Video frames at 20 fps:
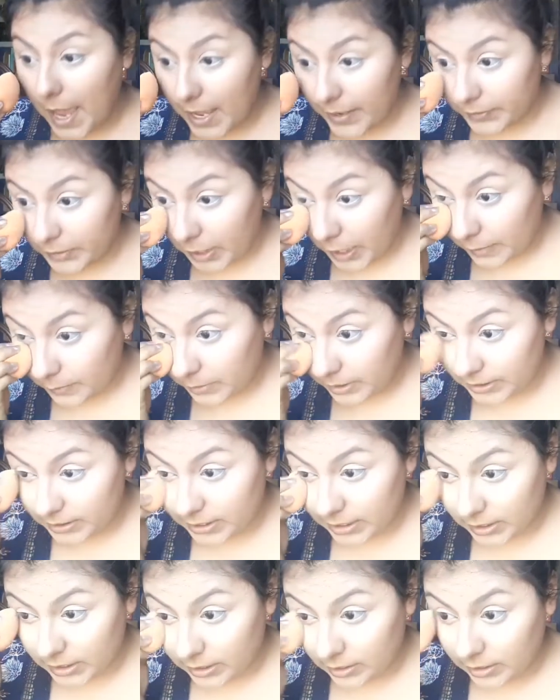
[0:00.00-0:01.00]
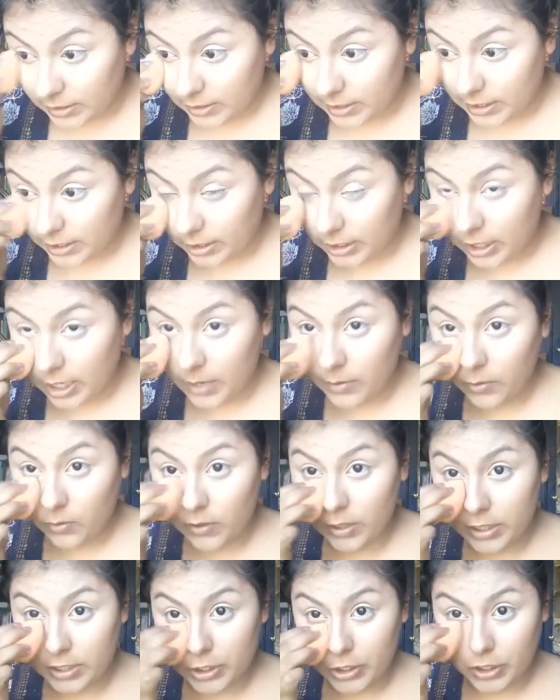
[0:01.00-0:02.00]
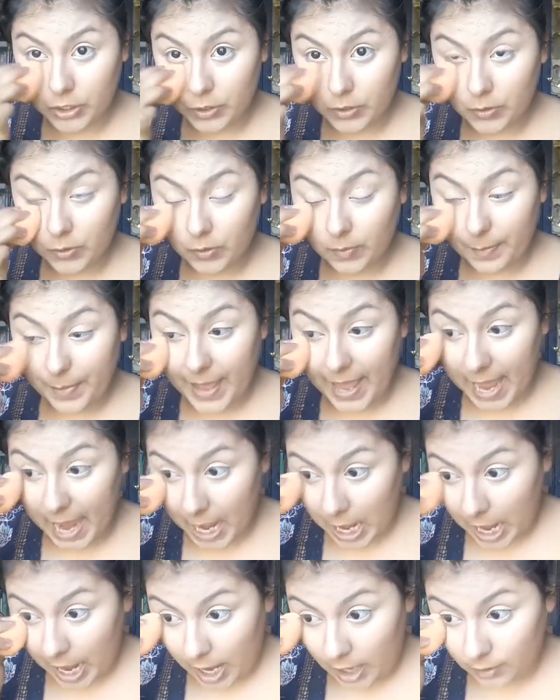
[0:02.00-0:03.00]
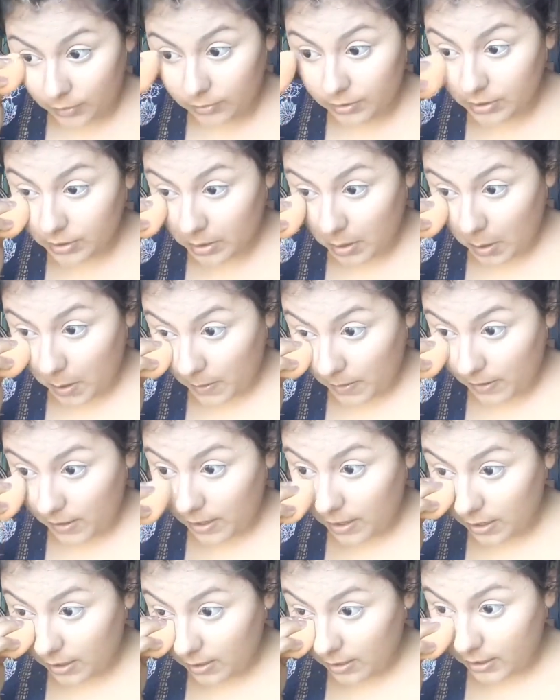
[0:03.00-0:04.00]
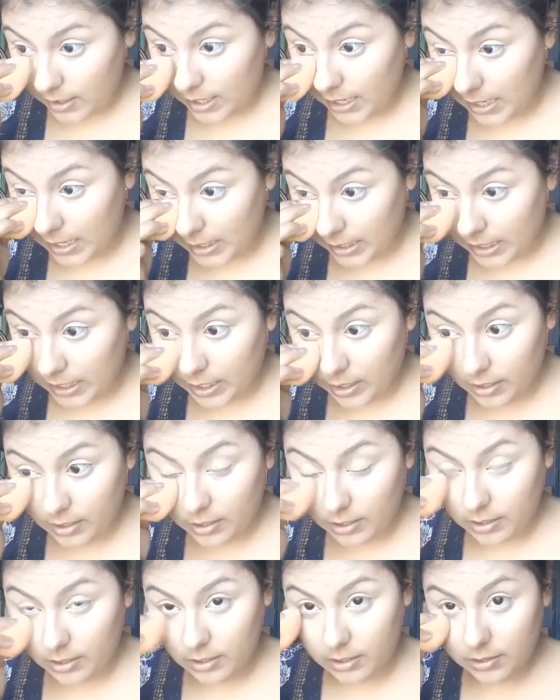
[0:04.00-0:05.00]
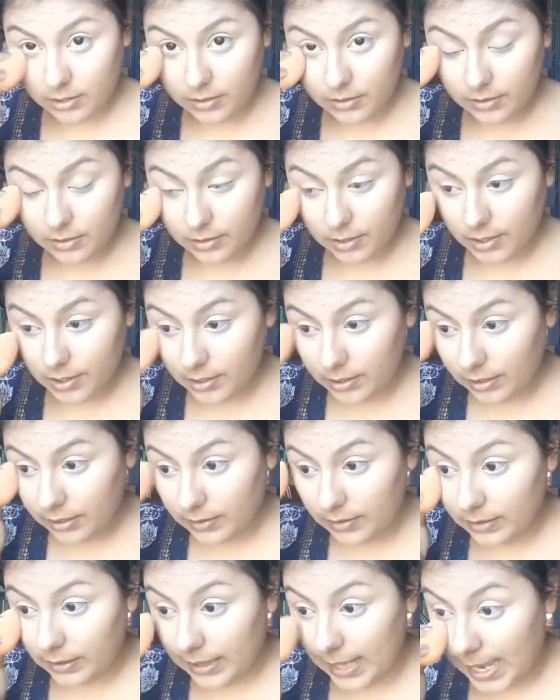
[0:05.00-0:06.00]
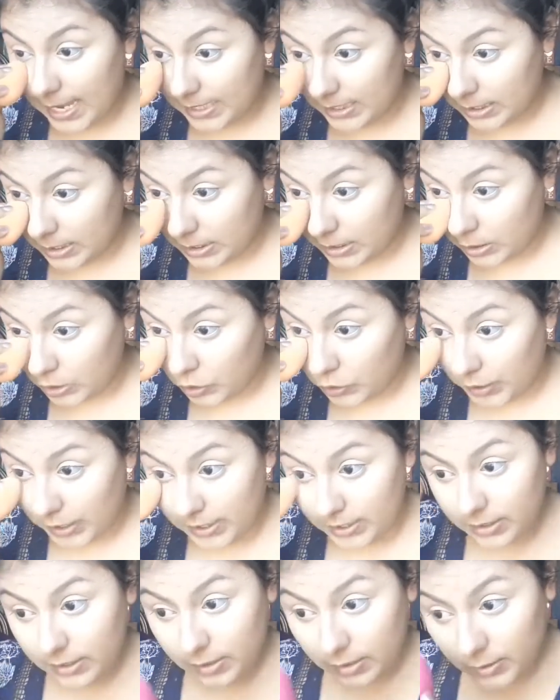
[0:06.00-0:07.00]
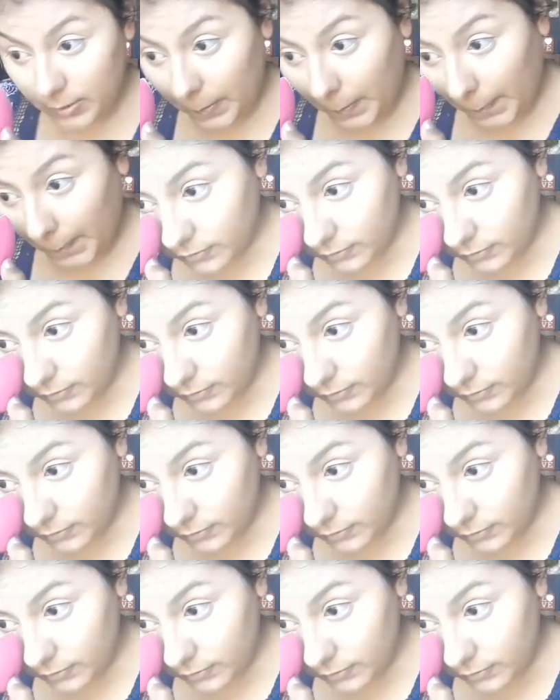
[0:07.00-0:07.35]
After I blended out the concealer, I'm going to pat out any last creases